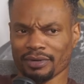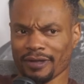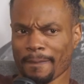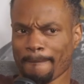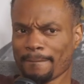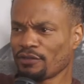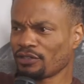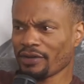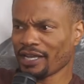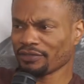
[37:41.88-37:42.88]
okay. You
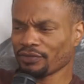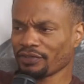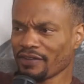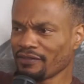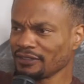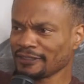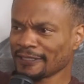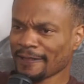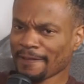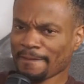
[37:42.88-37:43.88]
still ask for forgiveness.
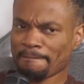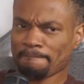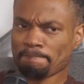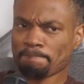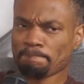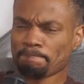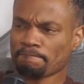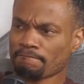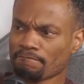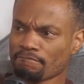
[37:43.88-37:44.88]

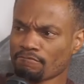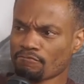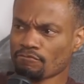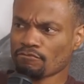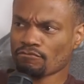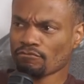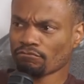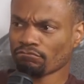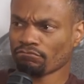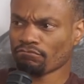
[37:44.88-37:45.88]
I feel like it.